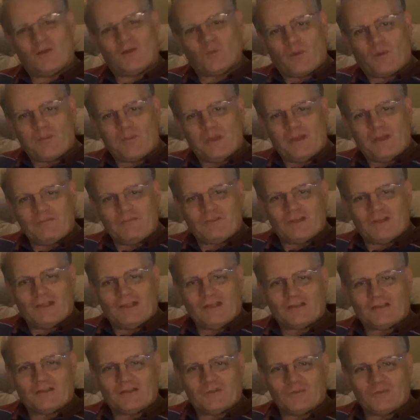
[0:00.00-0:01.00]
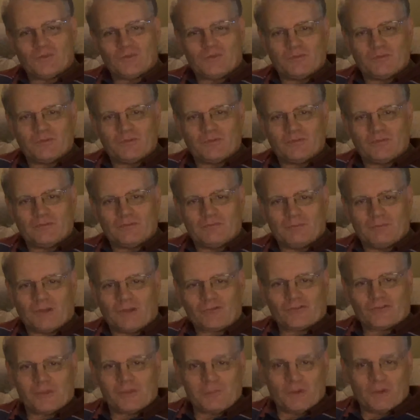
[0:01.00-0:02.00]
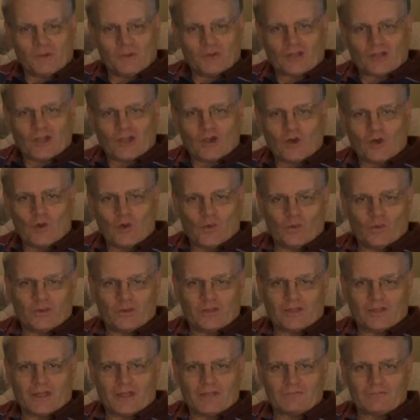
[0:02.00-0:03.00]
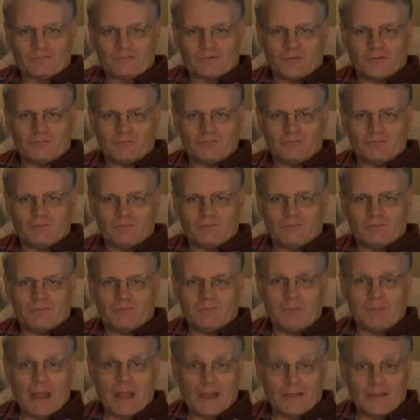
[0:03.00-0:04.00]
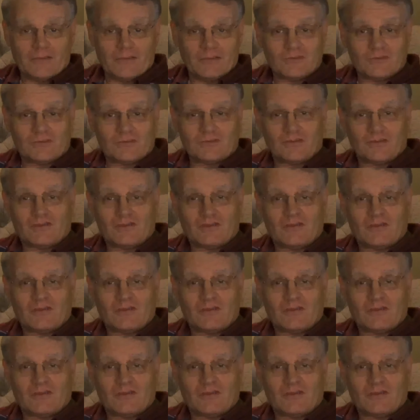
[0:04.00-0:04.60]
When we lived in England, we would mostly burn coal that came from mines